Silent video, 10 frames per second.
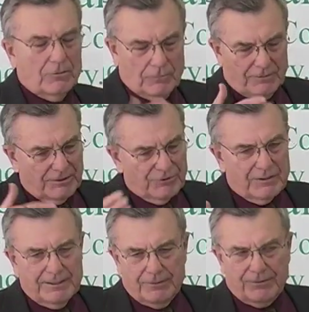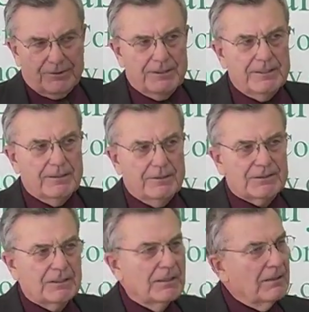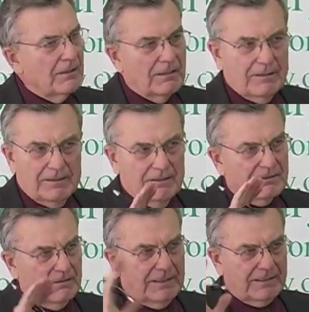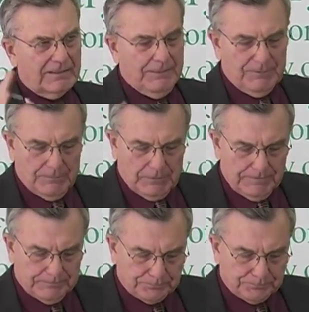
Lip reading: over the 20 or 30 years is acceptable.